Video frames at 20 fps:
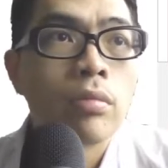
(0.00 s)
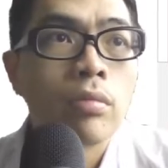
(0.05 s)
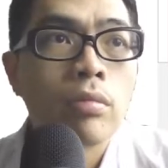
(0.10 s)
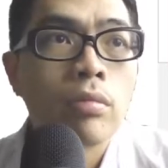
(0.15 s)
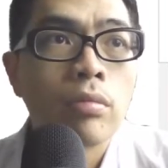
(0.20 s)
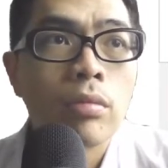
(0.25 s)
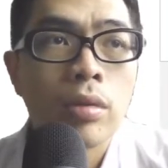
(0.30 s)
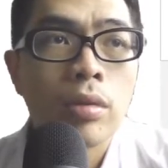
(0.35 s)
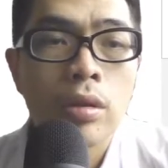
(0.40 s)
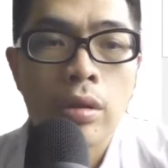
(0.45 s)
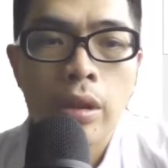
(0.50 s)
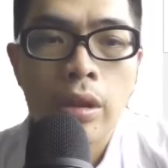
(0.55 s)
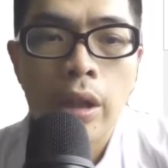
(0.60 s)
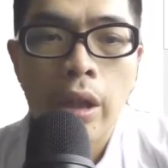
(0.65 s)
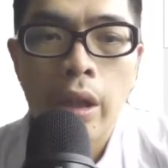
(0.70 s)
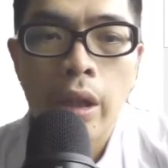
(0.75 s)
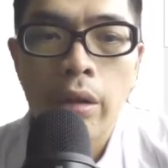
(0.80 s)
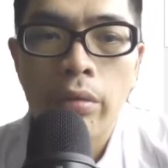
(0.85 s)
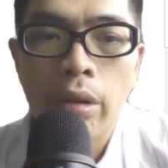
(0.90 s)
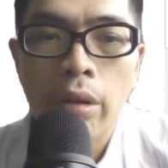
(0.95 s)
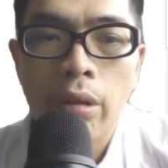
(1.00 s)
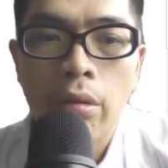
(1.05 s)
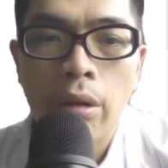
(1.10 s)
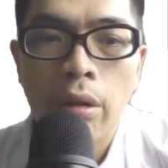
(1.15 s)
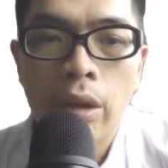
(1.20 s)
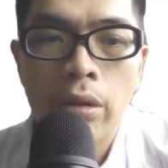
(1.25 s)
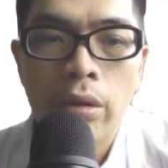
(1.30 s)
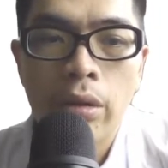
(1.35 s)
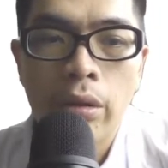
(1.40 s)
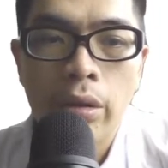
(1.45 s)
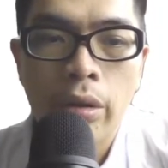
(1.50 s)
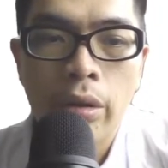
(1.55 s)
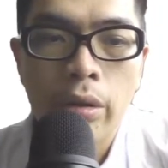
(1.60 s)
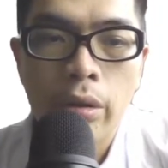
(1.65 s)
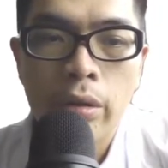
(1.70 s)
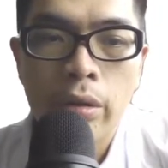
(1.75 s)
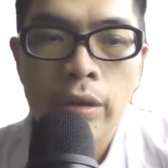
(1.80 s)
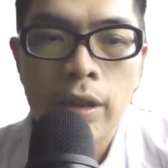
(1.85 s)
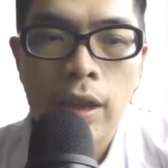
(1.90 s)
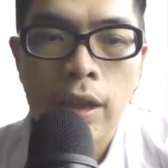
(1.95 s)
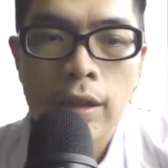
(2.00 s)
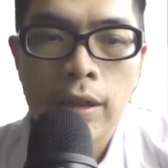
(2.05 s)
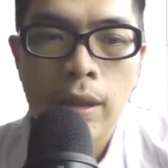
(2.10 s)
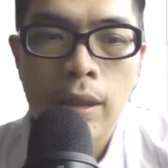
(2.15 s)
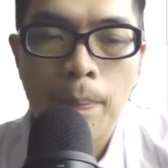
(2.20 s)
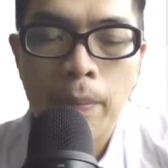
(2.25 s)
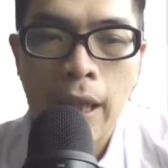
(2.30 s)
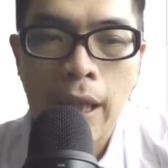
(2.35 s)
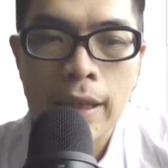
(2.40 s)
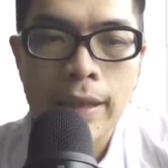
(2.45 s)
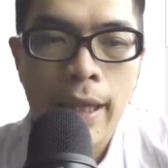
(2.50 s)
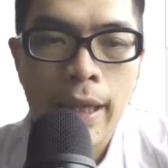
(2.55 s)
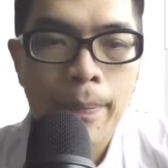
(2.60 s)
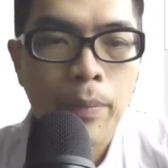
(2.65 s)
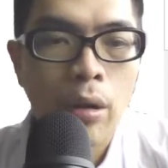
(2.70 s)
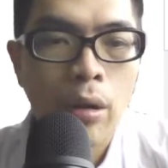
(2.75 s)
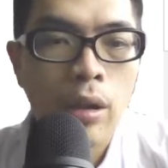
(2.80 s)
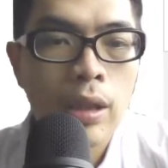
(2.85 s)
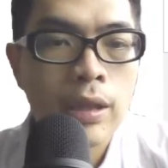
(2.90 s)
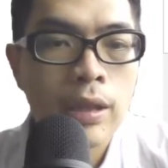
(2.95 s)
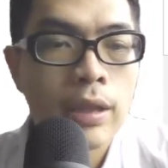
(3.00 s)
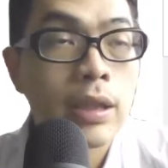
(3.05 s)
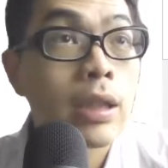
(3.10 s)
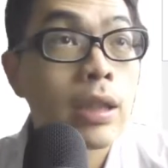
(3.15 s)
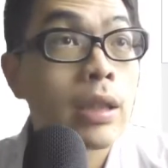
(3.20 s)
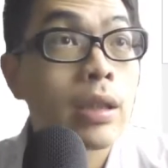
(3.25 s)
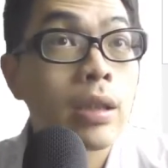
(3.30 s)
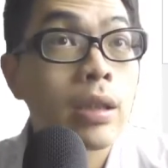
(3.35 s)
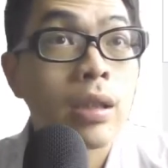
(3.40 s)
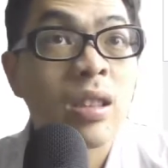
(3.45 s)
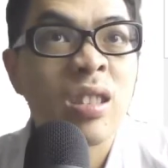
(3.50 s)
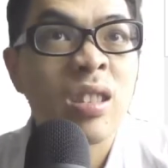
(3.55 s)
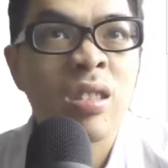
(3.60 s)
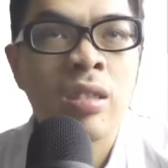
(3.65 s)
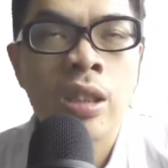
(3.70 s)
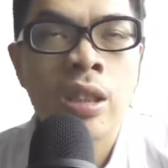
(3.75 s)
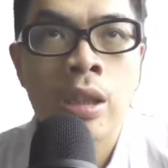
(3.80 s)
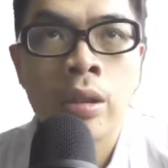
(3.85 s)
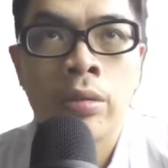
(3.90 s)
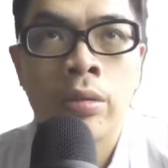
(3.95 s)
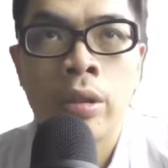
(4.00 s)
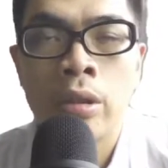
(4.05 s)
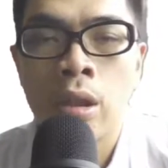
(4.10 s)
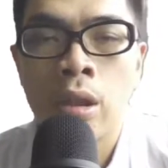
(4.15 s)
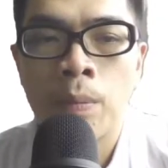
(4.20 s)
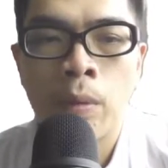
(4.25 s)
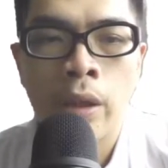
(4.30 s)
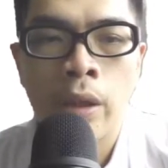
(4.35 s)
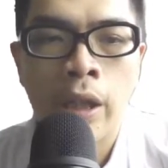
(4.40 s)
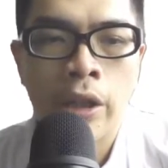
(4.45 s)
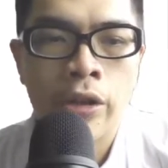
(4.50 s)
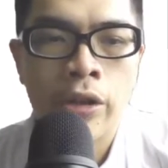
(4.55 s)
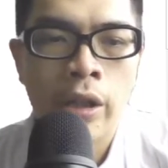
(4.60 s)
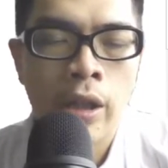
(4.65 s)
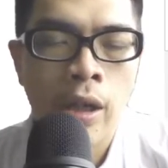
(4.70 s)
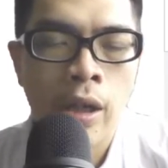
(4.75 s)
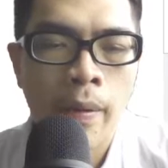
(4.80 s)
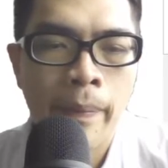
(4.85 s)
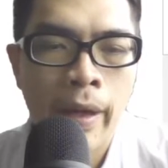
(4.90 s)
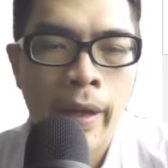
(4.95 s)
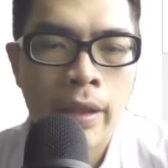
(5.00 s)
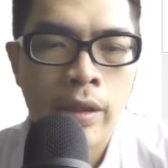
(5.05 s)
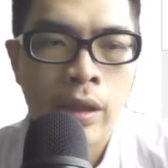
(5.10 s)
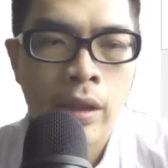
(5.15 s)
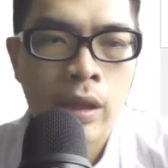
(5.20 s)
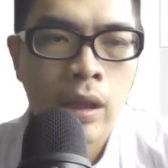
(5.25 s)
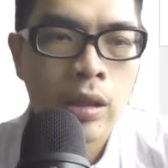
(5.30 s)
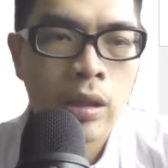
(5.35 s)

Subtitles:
Okay, we will want to use supply side policies to increase your production capacity.